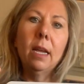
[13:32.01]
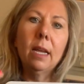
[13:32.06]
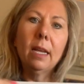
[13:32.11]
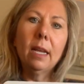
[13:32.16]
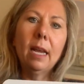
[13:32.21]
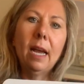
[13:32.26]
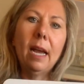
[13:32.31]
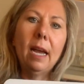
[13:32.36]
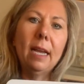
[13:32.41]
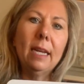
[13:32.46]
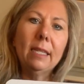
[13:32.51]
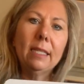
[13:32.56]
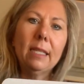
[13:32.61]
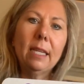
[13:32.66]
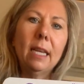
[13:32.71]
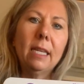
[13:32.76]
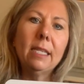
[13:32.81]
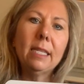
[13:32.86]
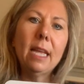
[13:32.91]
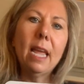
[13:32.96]
Guys,
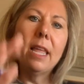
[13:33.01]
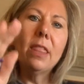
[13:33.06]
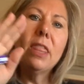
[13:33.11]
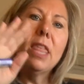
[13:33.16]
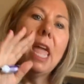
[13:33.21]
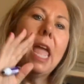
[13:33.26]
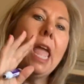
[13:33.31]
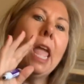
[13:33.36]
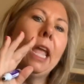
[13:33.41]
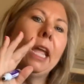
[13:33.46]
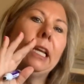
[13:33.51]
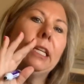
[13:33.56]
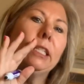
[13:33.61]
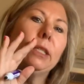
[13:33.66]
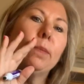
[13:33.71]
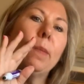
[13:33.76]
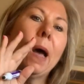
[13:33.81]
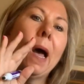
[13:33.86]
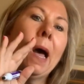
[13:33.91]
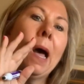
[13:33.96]
say thanks,
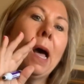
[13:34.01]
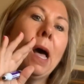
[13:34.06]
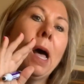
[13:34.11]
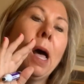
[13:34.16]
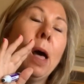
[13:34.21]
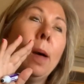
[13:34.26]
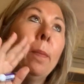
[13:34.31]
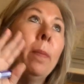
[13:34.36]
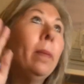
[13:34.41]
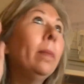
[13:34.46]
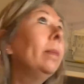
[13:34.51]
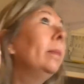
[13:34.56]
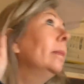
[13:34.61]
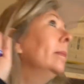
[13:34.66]
Mom.